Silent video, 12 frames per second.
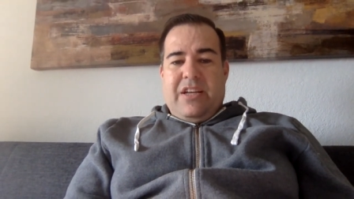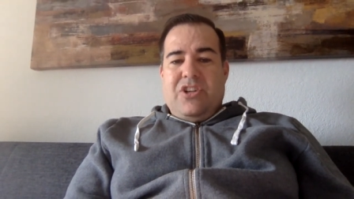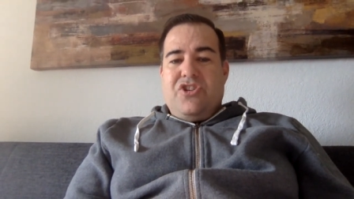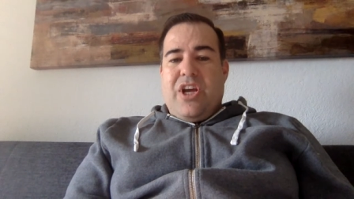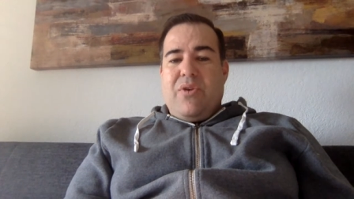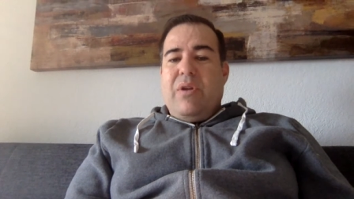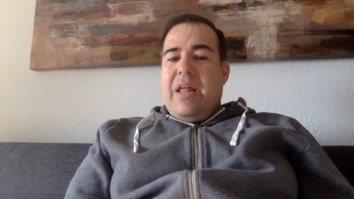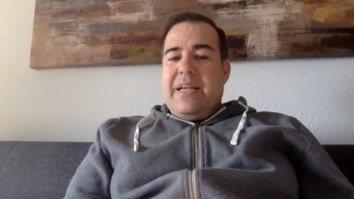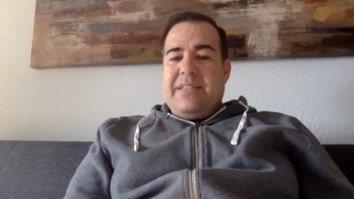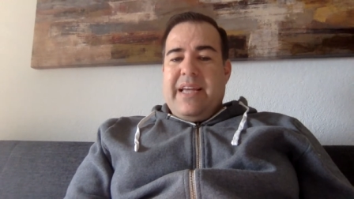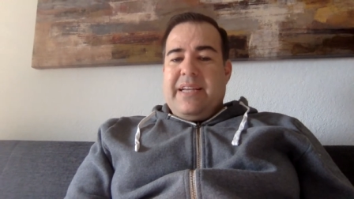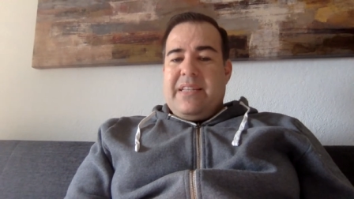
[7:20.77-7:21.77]

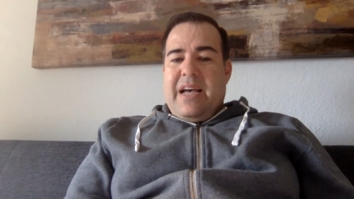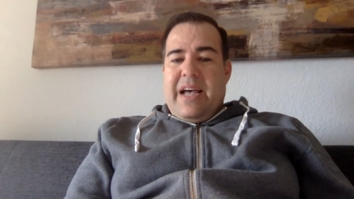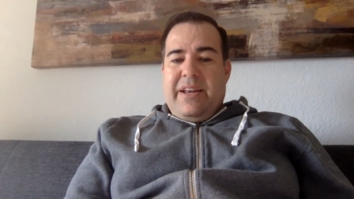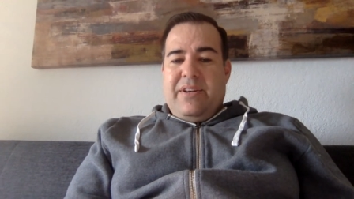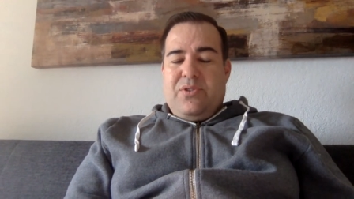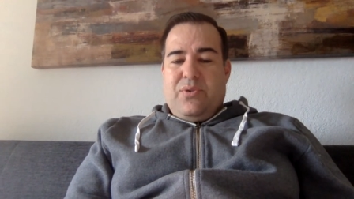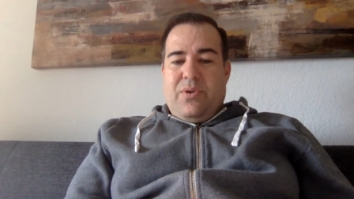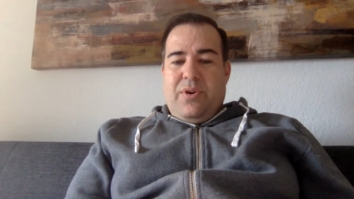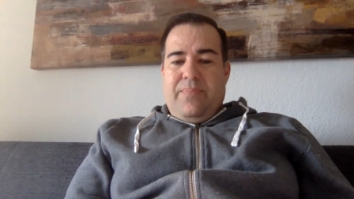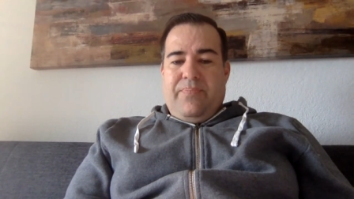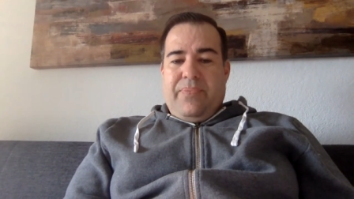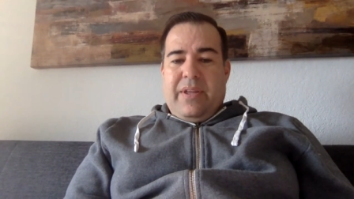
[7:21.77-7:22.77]
Generalized anxiety
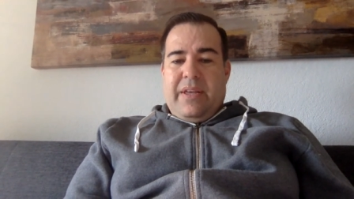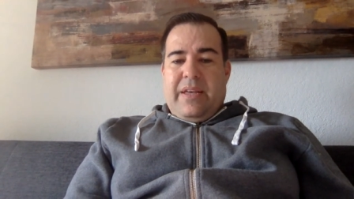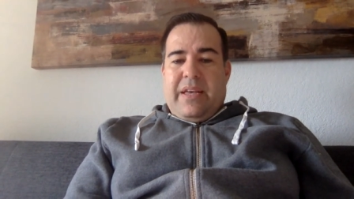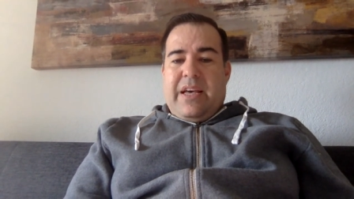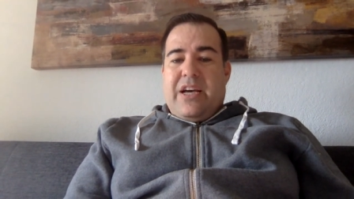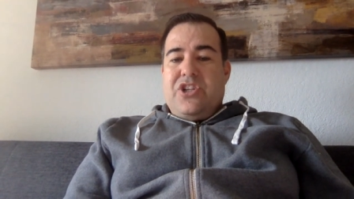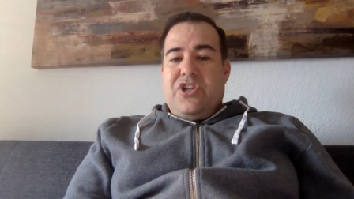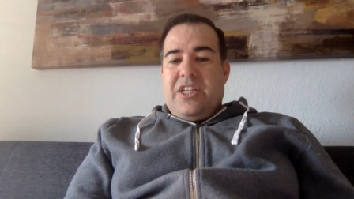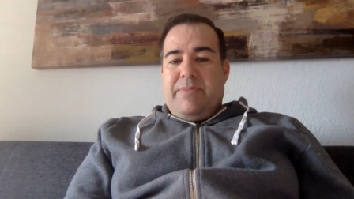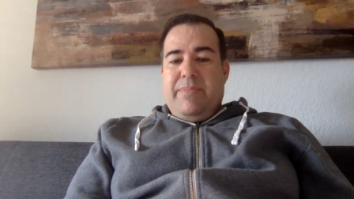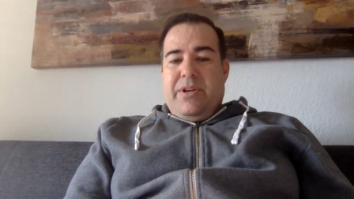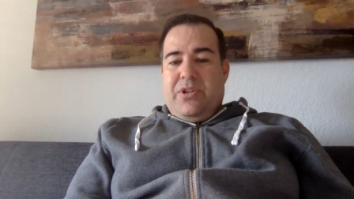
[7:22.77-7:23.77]
disorder,
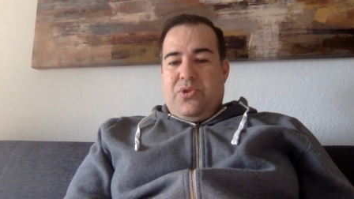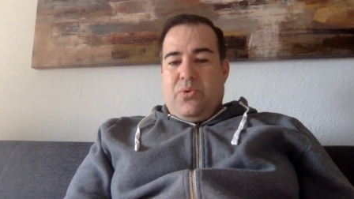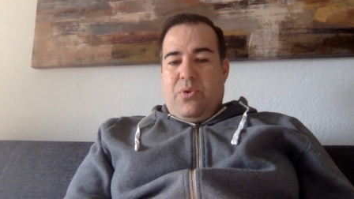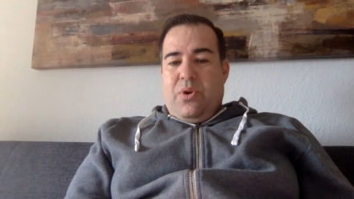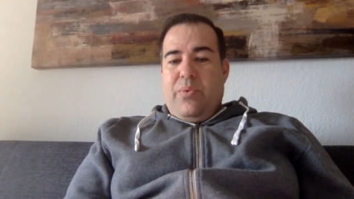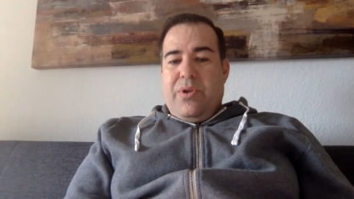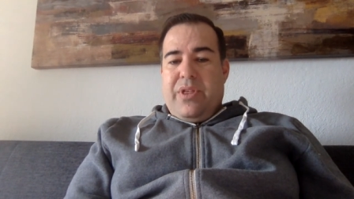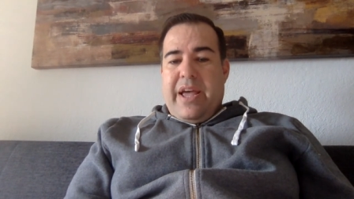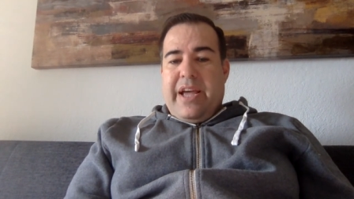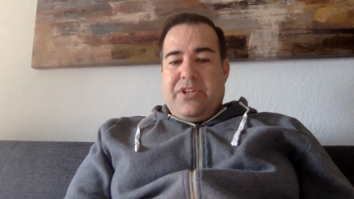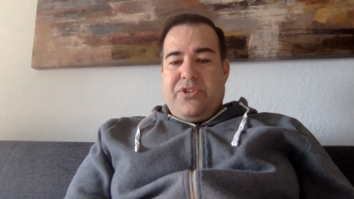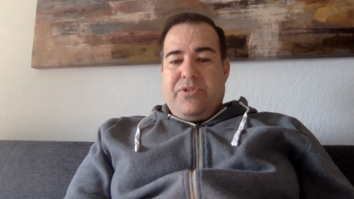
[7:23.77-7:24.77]
adjustment disorder with
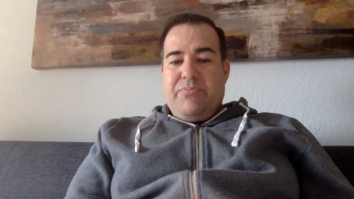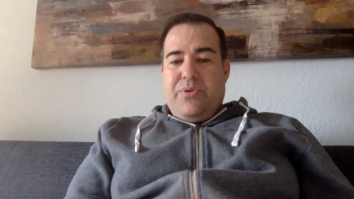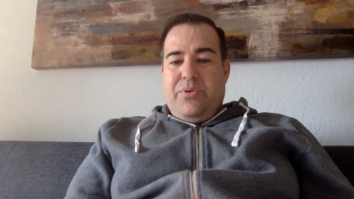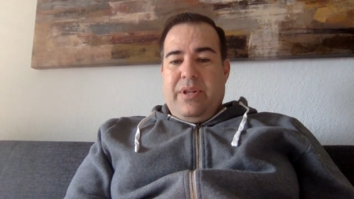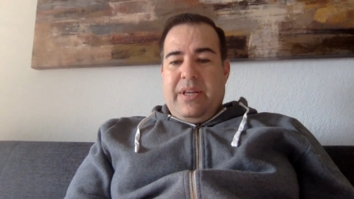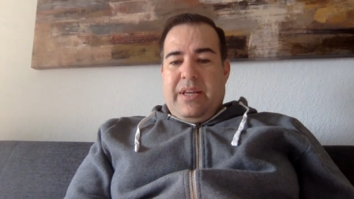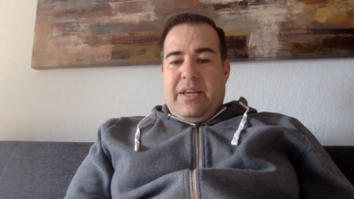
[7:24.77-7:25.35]
anxious mood.